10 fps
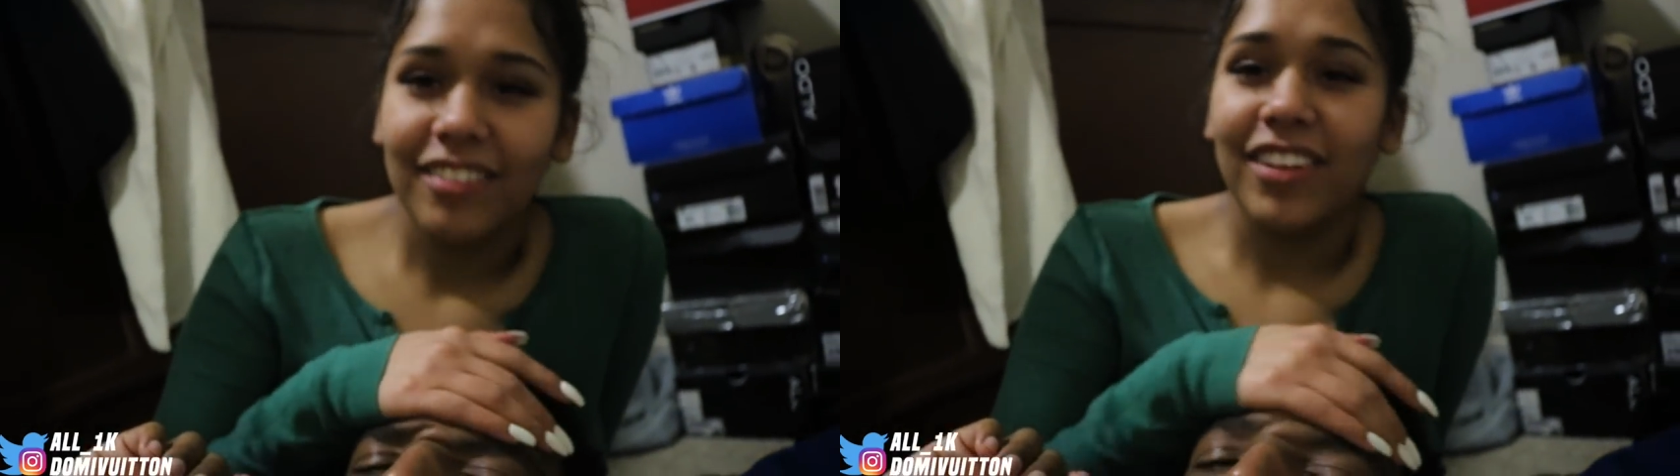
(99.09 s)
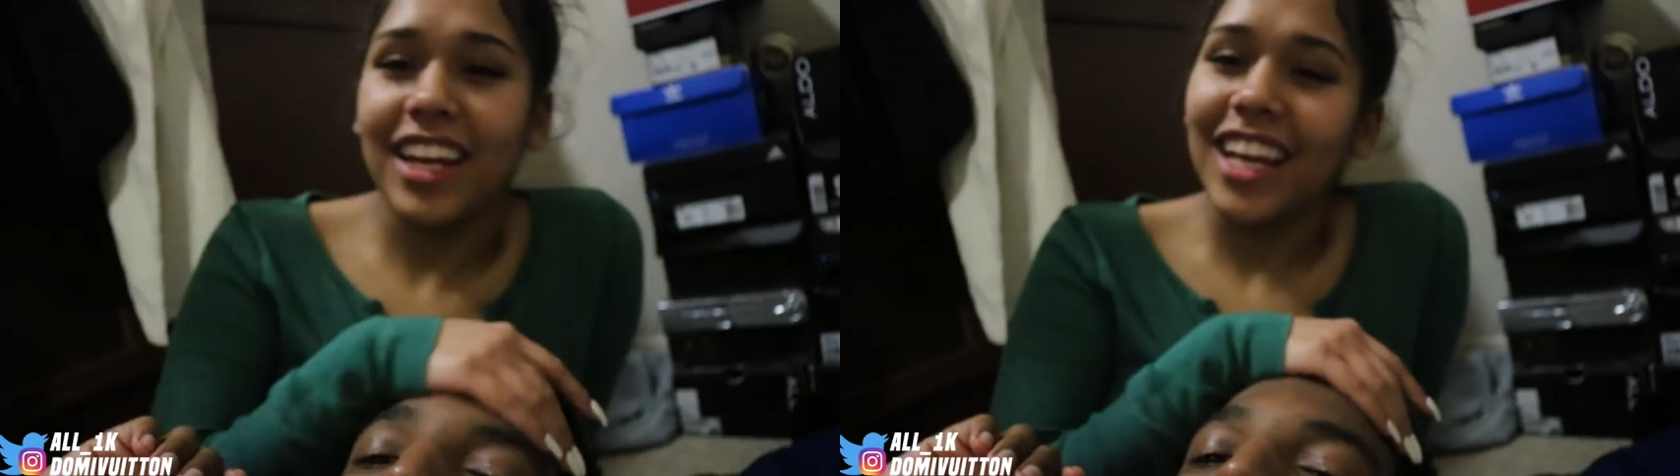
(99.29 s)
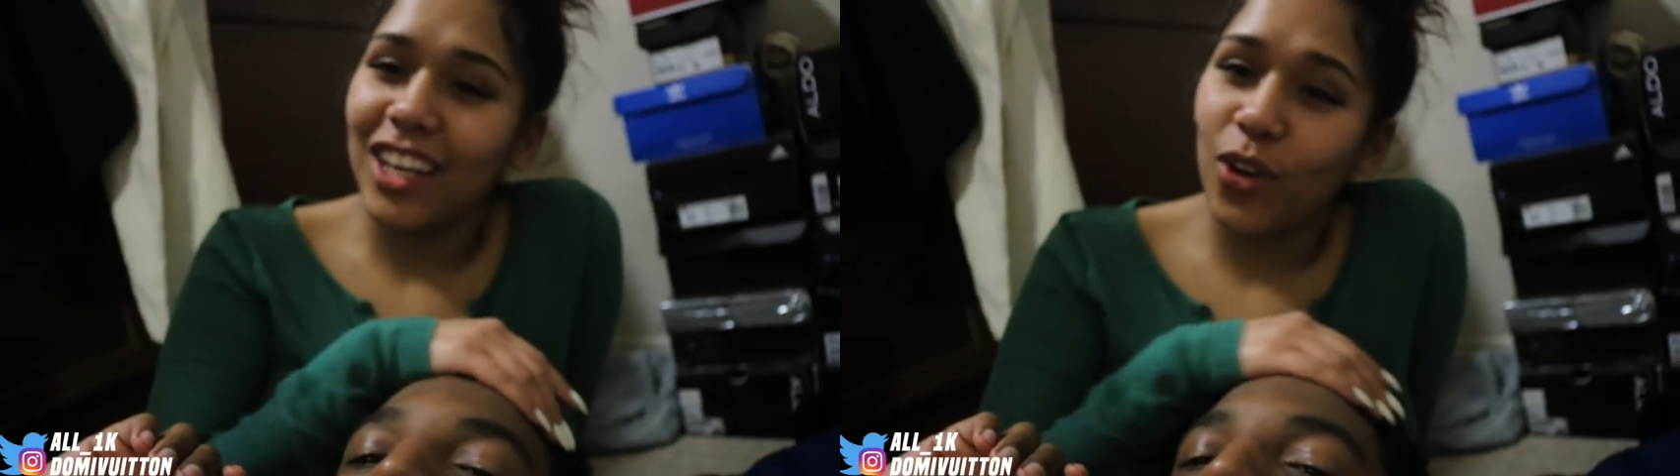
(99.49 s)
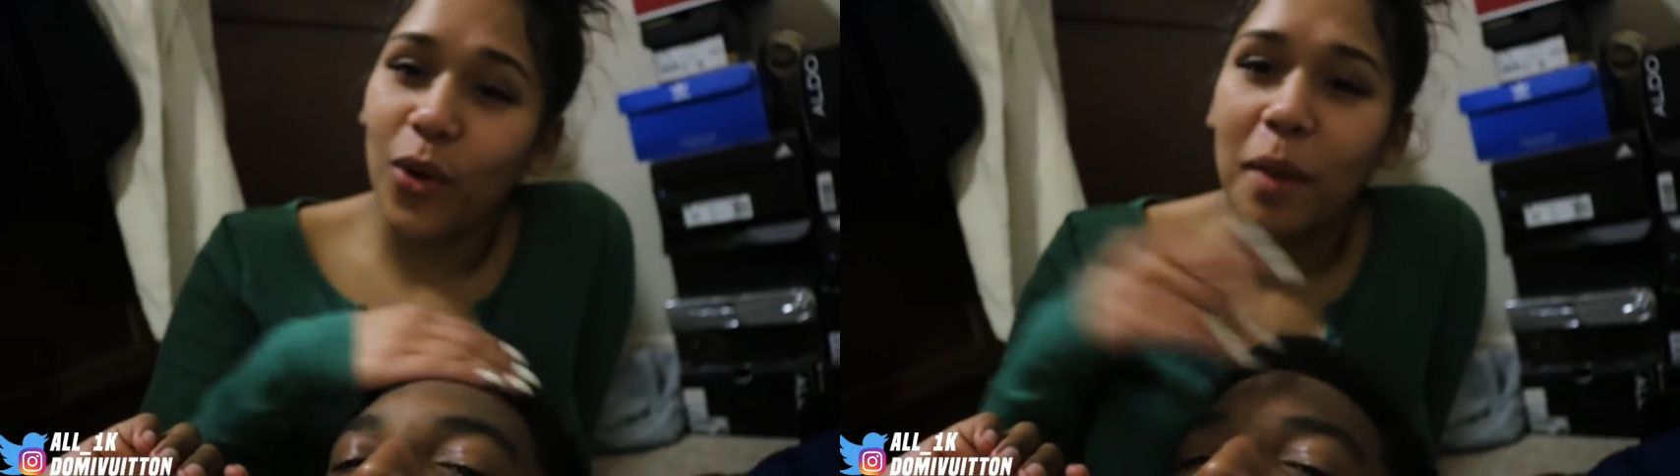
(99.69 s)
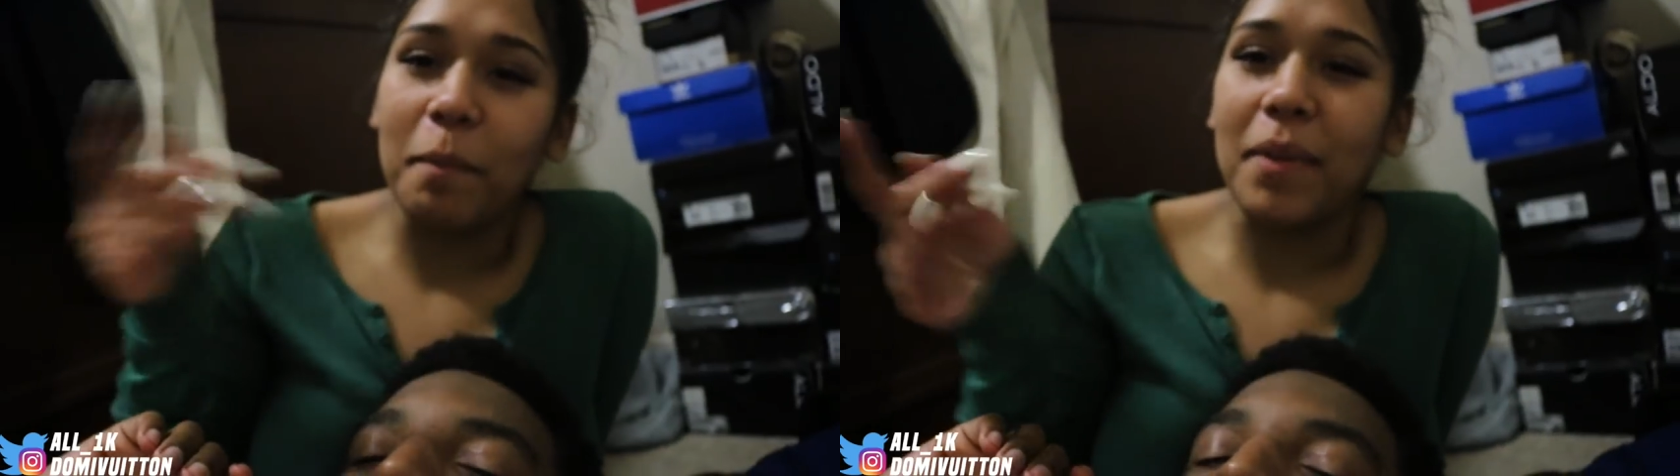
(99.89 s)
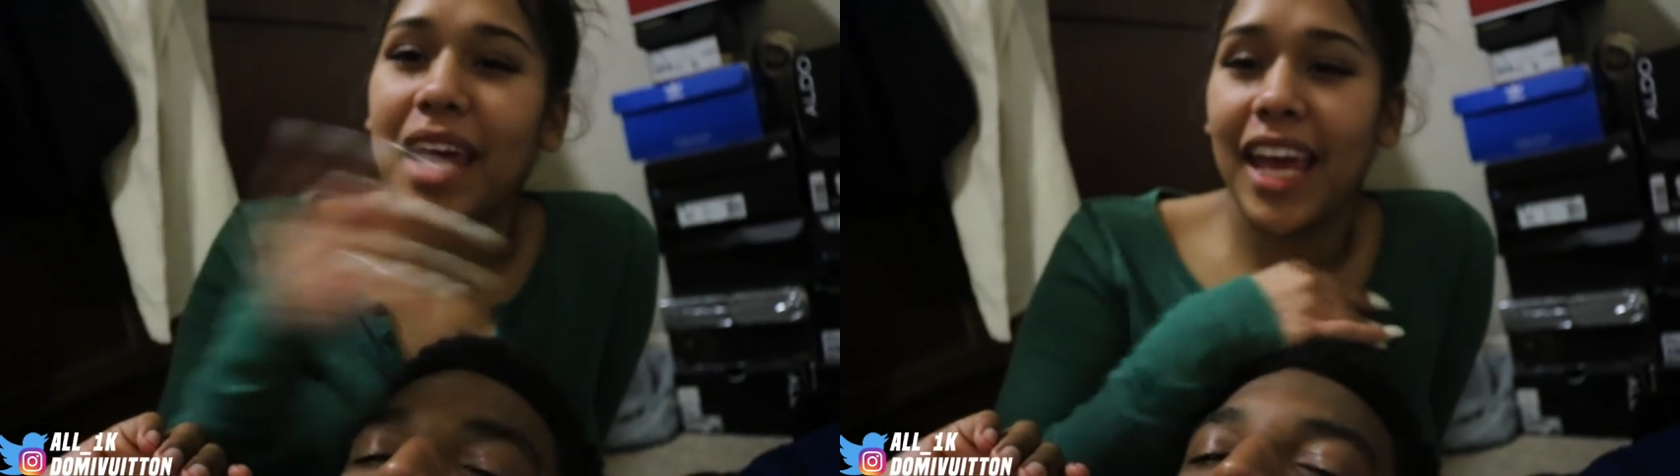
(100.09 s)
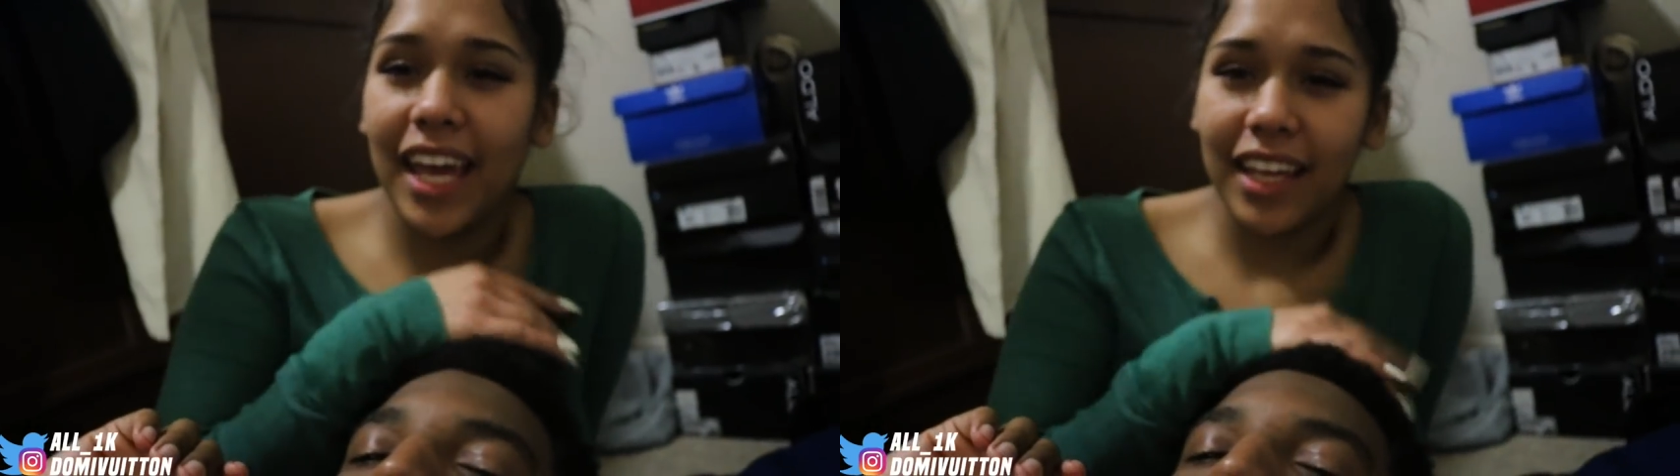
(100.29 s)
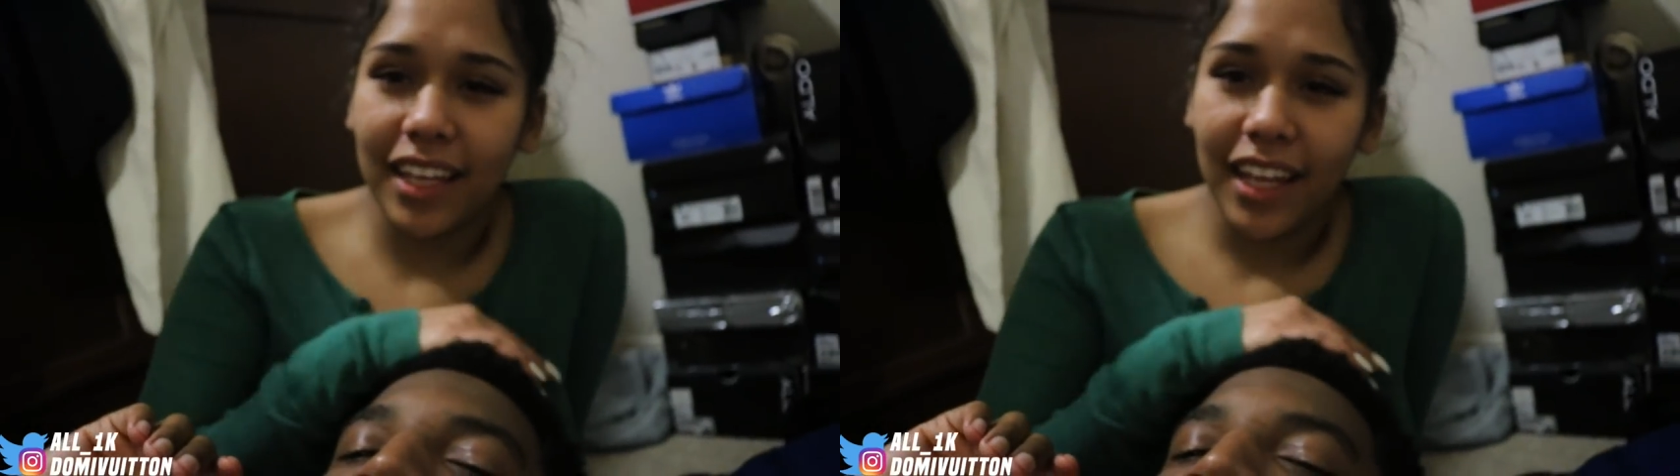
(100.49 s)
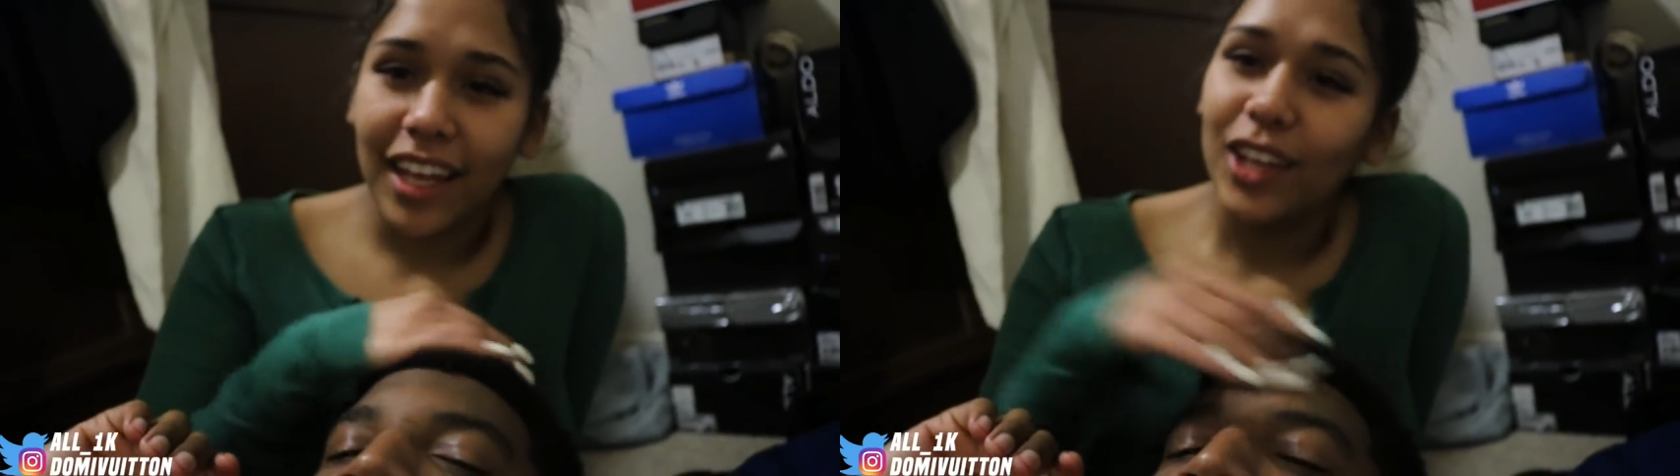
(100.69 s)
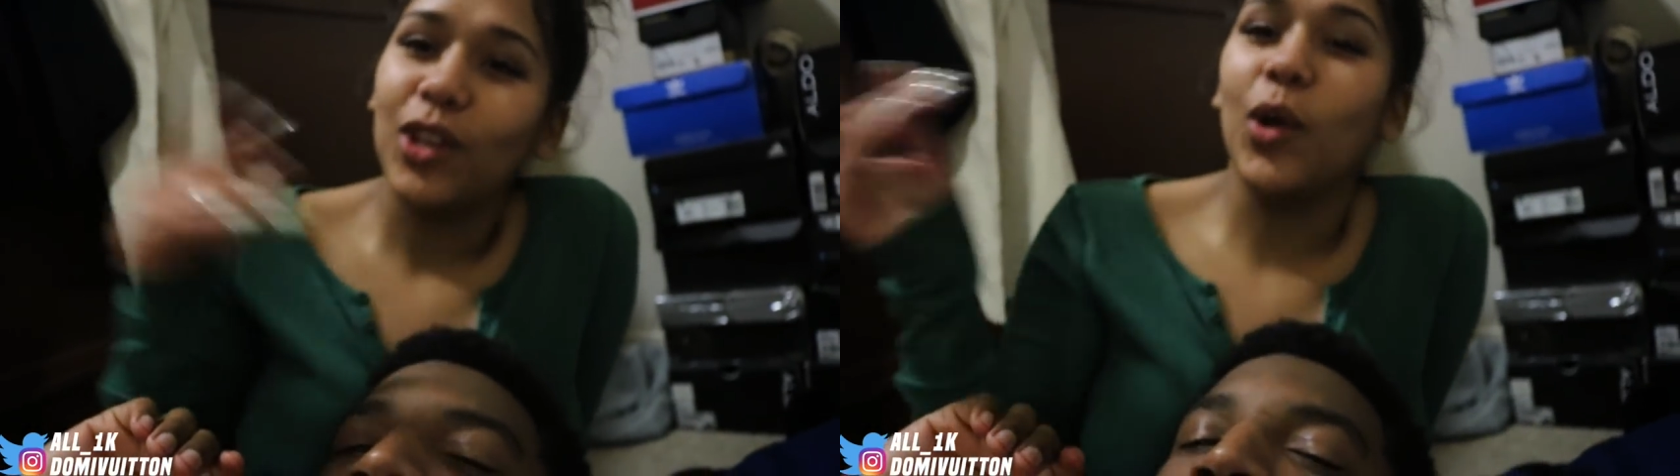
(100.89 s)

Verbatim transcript: Finna do it big. Yeah.